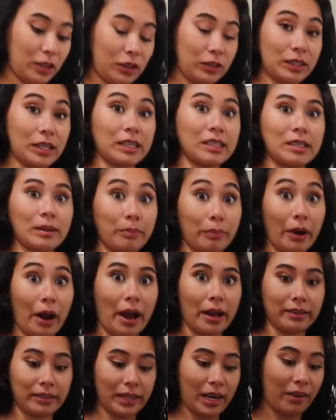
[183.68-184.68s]
just get
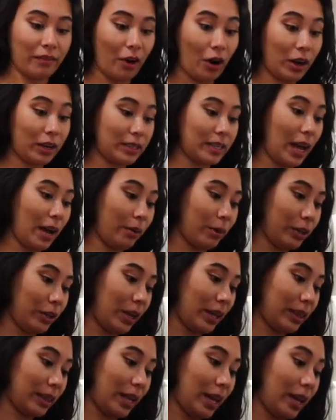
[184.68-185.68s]
surprised and have a heart attack when
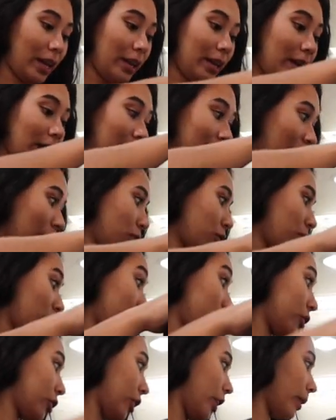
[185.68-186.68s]
you have the cash
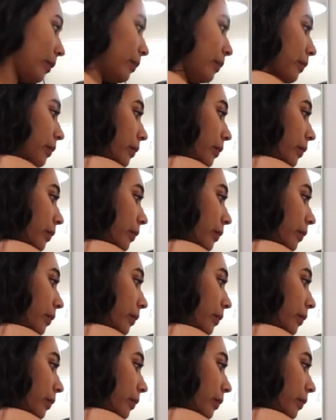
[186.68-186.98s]
register.